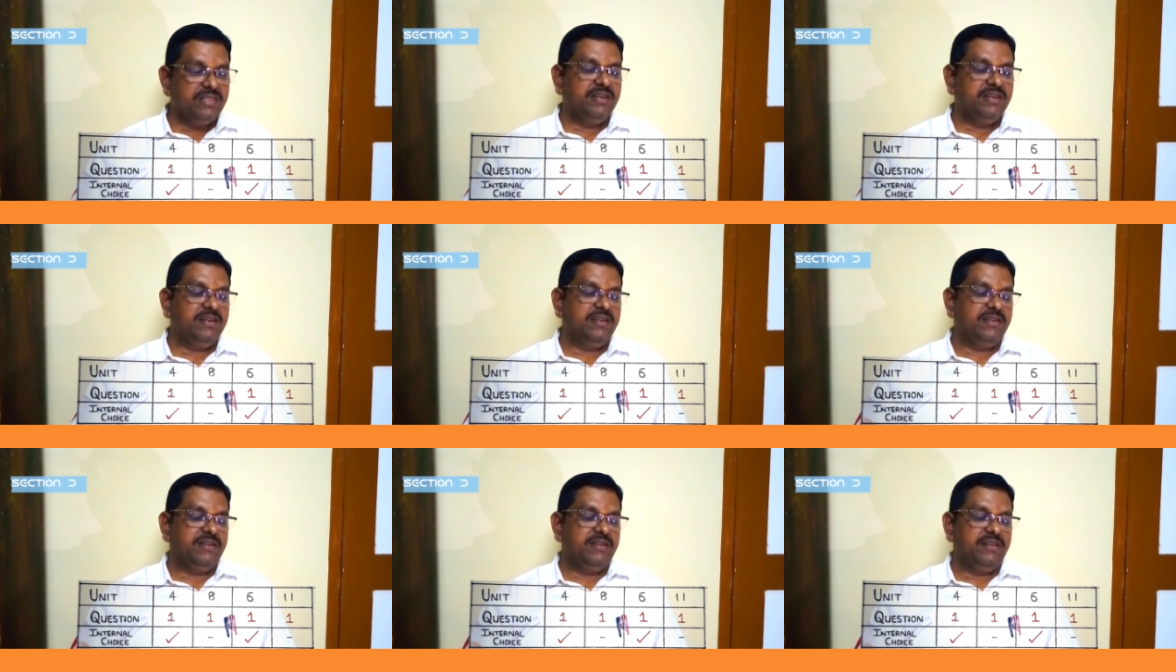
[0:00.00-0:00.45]

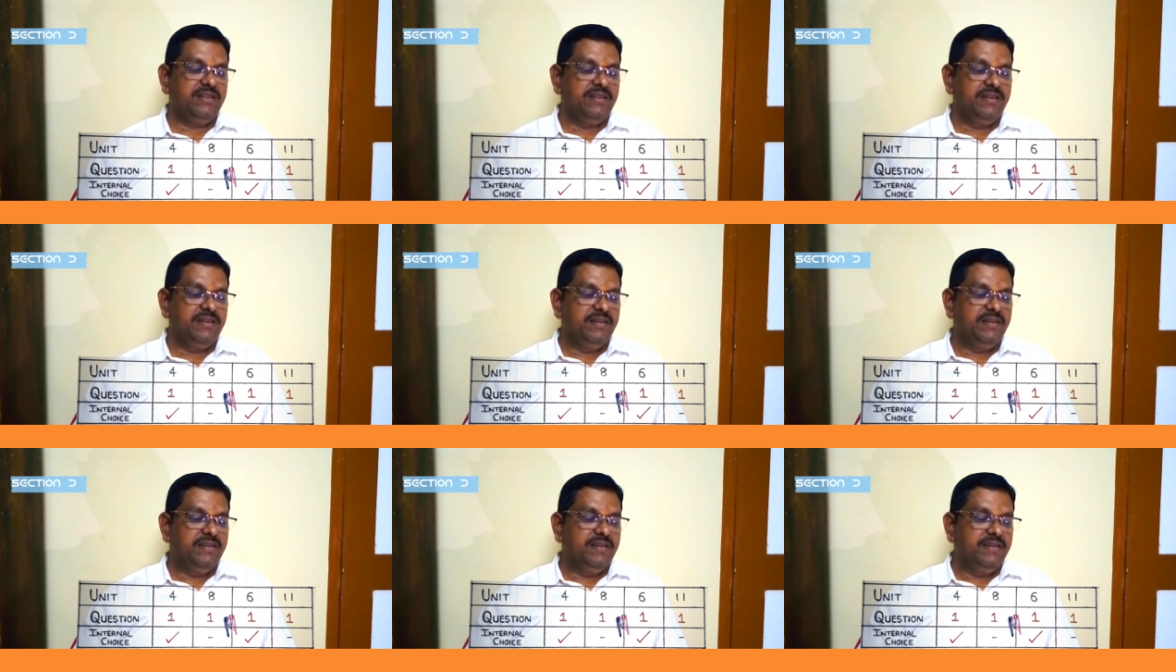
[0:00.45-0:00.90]
there
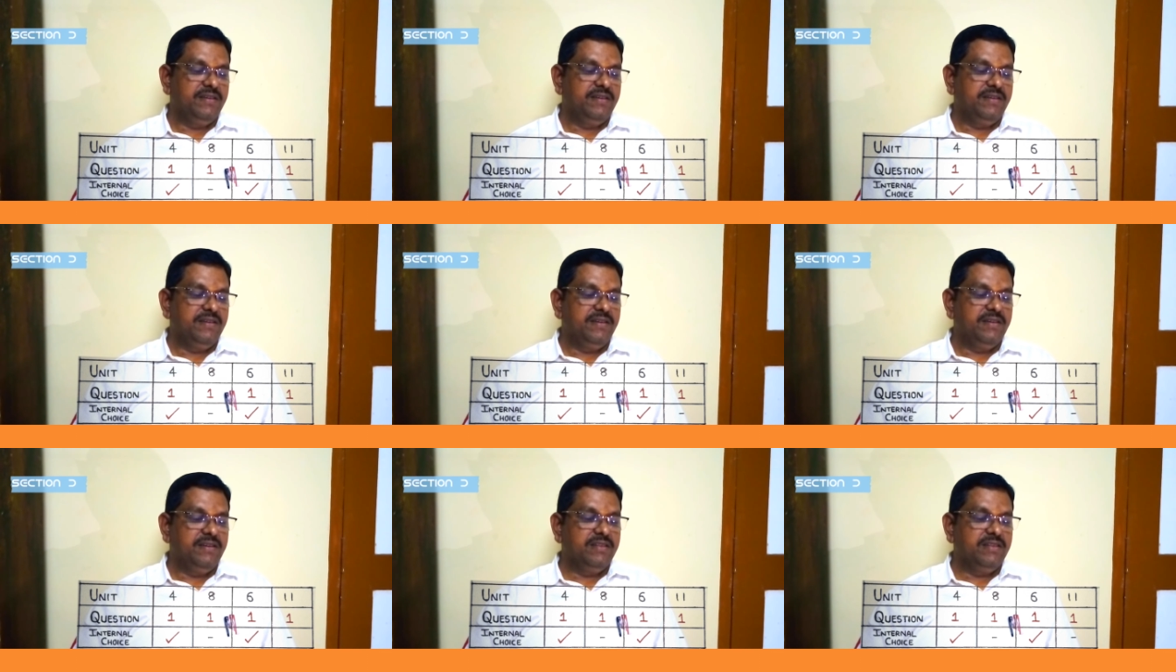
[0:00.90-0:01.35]

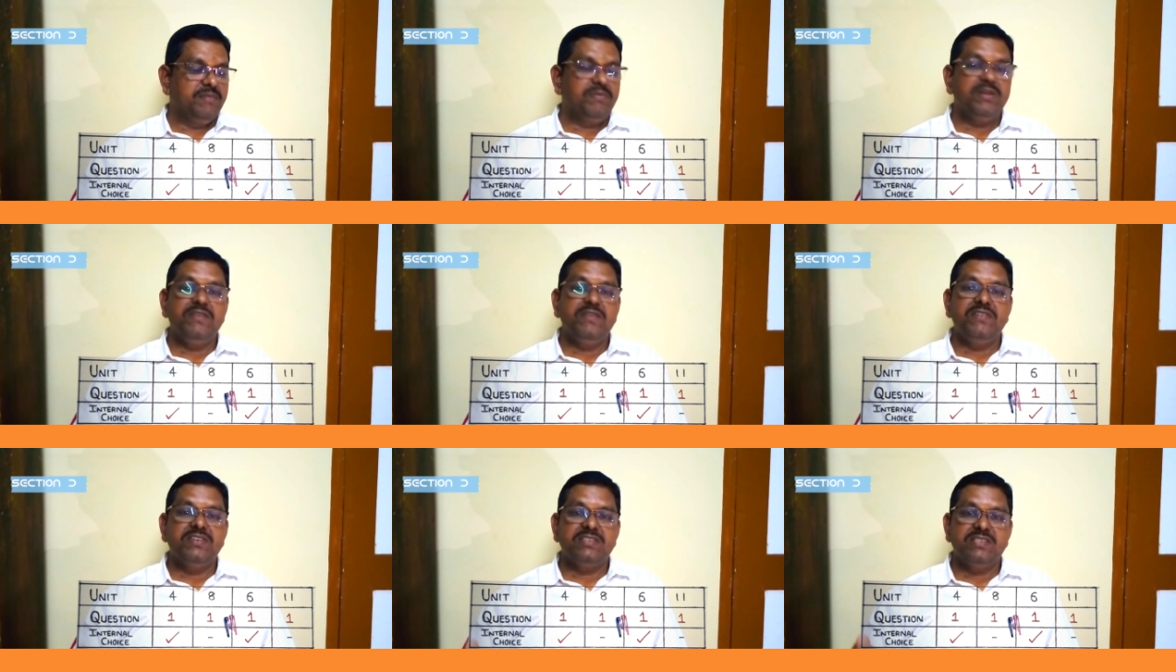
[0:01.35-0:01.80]
in the
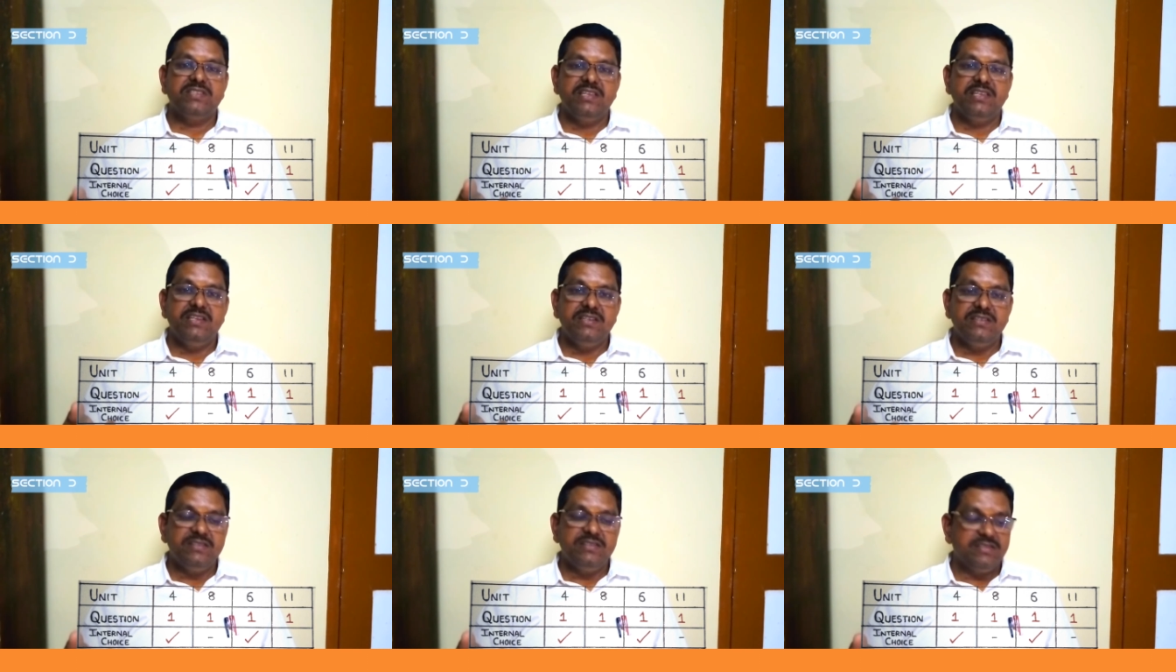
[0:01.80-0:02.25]
previous
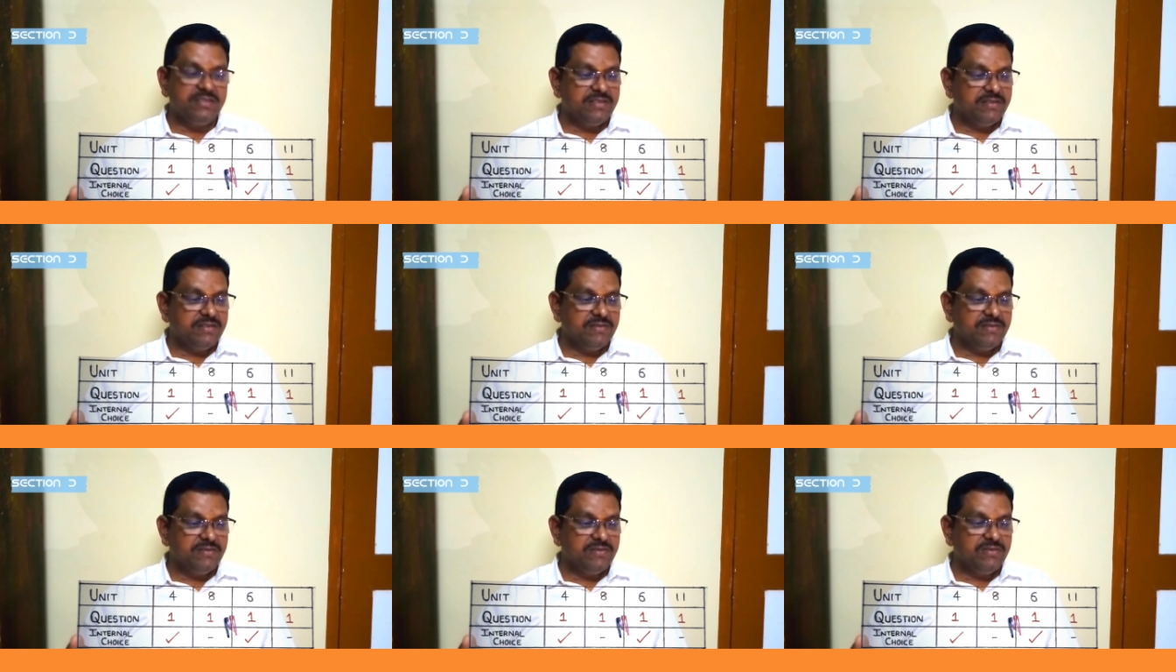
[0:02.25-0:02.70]
years.